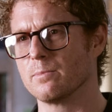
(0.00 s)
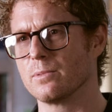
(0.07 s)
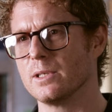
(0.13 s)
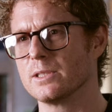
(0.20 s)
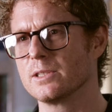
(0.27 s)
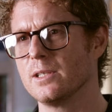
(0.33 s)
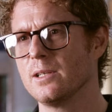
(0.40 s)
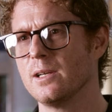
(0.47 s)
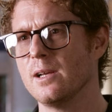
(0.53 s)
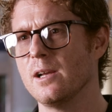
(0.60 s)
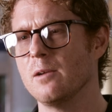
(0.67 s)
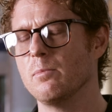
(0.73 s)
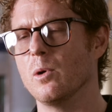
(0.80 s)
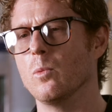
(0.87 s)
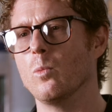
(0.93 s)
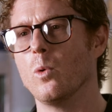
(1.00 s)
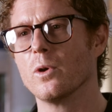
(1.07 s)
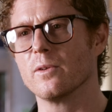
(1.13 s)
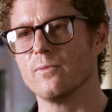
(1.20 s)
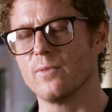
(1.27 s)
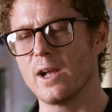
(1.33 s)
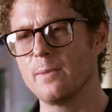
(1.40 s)
of pressure but
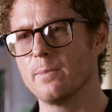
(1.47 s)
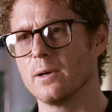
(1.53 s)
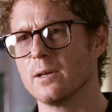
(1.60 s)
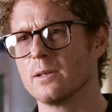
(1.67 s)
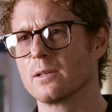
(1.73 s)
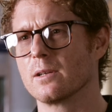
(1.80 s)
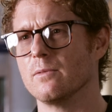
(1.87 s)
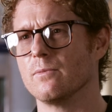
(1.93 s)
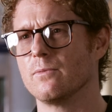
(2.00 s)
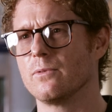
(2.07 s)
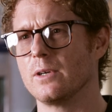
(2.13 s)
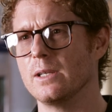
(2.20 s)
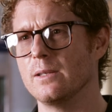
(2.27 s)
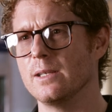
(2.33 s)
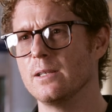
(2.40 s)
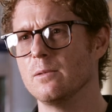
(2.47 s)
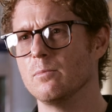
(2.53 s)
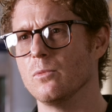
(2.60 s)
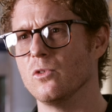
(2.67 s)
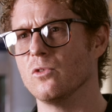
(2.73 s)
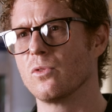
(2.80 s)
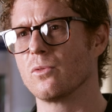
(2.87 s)
water vapor can freely
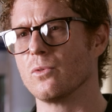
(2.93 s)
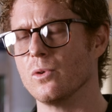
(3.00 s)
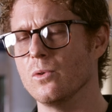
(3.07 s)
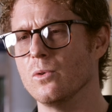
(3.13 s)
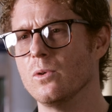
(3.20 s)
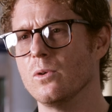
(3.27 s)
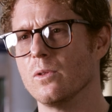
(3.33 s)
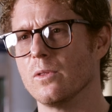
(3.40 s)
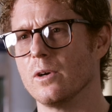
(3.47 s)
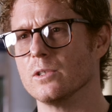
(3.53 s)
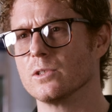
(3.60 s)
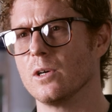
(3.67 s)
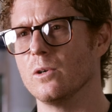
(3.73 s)
move through those